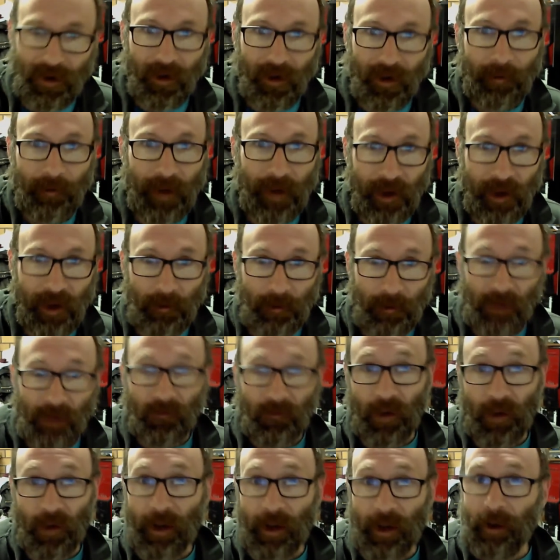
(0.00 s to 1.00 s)
I'm going to be
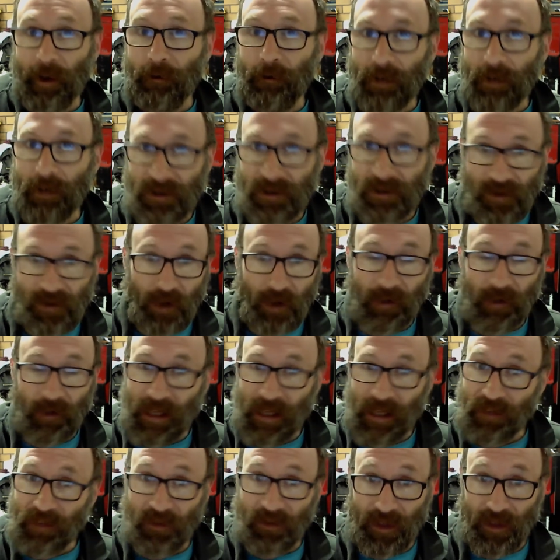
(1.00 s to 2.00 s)
very slow at
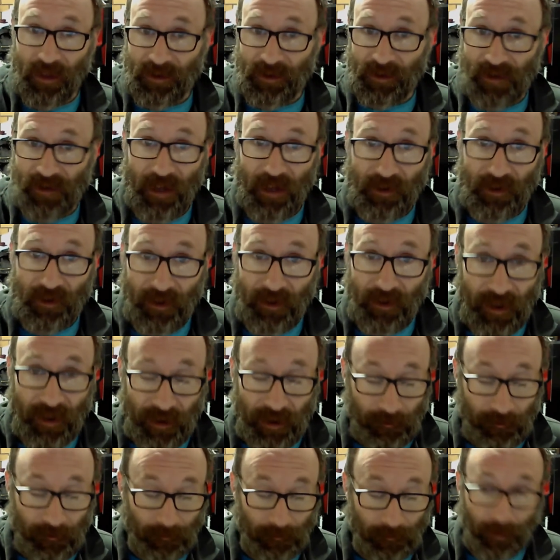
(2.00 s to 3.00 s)
getting things done
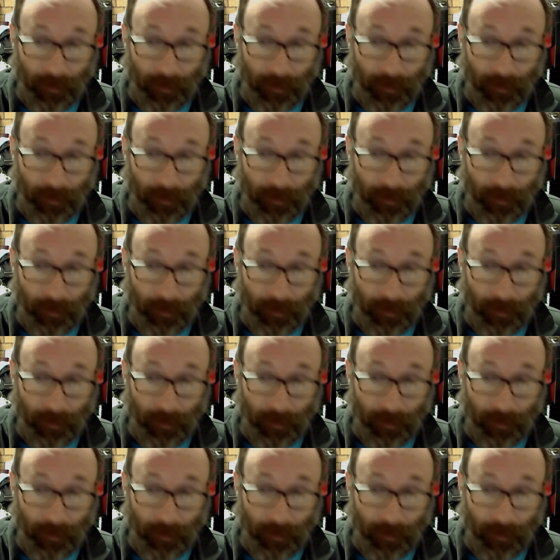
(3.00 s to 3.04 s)
today.